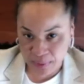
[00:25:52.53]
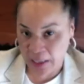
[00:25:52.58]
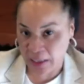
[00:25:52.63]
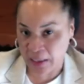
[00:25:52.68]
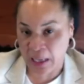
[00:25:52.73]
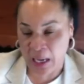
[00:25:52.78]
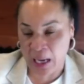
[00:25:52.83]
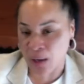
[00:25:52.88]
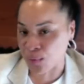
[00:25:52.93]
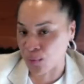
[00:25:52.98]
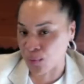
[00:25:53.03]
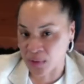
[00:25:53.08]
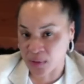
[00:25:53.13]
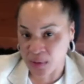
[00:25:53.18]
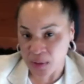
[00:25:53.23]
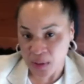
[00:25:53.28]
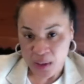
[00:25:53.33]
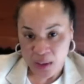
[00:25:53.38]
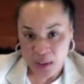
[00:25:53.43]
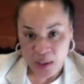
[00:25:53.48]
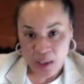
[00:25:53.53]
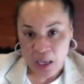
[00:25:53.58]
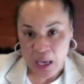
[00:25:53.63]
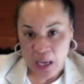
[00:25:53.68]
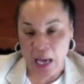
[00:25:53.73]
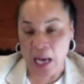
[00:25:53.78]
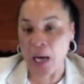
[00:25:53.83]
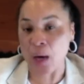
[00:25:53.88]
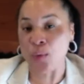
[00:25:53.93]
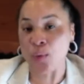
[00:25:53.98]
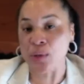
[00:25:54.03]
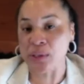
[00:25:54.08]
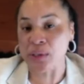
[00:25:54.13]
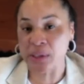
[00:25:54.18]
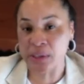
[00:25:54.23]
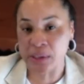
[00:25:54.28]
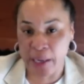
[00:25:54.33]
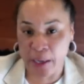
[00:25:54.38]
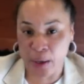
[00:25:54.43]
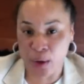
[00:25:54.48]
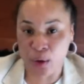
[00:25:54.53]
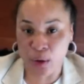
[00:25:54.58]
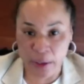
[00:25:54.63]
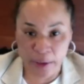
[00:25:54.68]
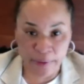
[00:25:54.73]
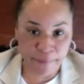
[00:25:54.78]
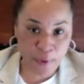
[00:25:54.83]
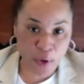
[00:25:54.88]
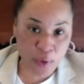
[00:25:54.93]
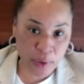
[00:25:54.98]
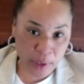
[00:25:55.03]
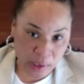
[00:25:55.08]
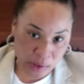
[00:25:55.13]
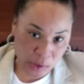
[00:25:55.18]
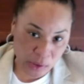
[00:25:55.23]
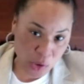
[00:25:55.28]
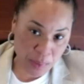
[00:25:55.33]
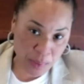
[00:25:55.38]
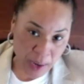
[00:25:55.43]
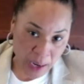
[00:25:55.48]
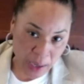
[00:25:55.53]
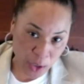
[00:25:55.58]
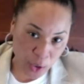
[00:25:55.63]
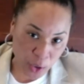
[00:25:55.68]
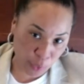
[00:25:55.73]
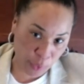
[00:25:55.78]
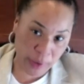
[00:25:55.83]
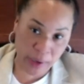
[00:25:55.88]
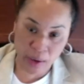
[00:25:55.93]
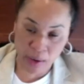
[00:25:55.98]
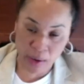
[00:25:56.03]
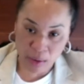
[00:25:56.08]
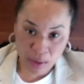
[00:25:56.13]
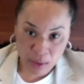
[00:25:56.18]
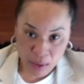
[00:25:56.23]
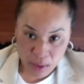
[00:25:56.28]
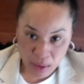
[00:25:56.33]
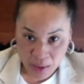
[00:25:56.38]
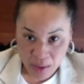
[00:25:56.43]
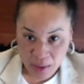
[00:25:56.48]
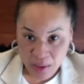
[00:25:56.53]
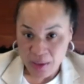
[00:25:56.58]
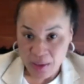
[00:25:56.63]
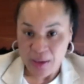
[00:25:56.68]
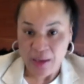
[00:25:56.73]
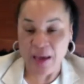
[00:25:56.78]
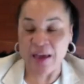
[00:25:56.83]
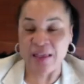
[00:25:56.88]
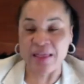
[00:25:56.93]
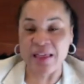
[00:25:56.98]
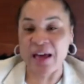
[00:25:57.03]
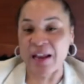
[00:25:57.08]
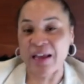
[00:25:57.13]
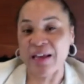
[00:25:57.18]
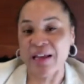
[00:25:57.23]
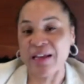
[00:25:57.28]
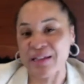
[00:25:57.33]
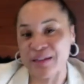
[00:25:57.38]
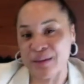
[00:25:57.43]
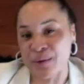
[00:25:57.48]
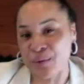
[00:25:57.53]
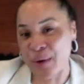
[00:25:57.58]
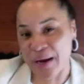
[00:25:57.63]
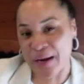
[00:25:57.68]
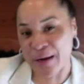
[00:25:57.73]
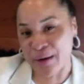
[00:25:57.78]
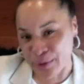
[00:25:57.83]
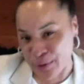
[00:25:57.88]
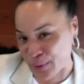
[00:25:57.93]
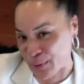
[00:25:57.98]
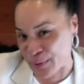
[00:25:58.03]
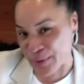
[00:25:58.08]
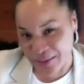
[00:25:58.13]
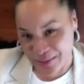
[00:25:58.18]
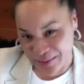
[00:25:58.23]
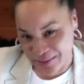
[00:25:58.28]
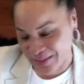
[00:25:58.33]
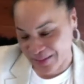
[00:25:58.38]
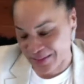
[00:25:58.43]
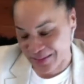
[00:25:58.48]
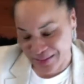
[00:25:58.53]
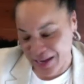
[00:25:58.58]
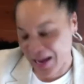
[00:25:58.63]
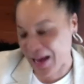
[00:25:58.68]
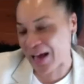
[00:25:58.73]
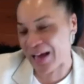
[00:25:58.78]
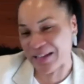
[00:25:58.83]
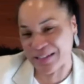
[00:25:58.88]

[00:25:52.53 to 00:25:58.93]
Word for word: Like I was I was singularly focused on my career. And that ain't the way to do it. It's not.